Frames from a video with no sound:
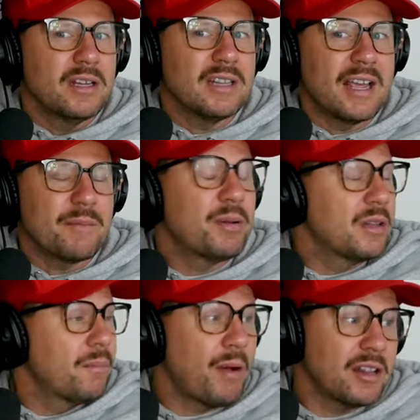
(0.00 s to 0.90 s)
like
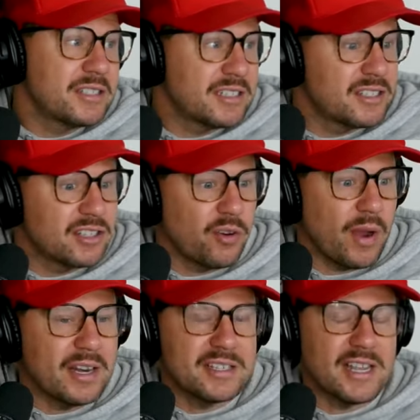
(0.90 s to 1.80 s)
pol politics is a
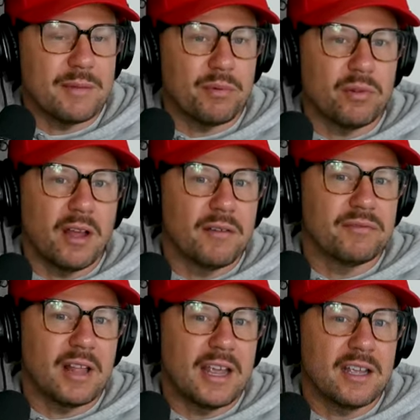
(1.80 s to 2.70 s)
great example
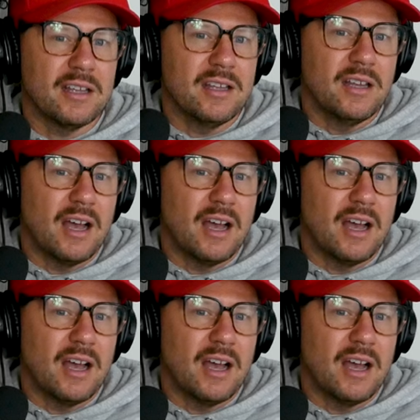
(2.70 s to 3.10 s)
of like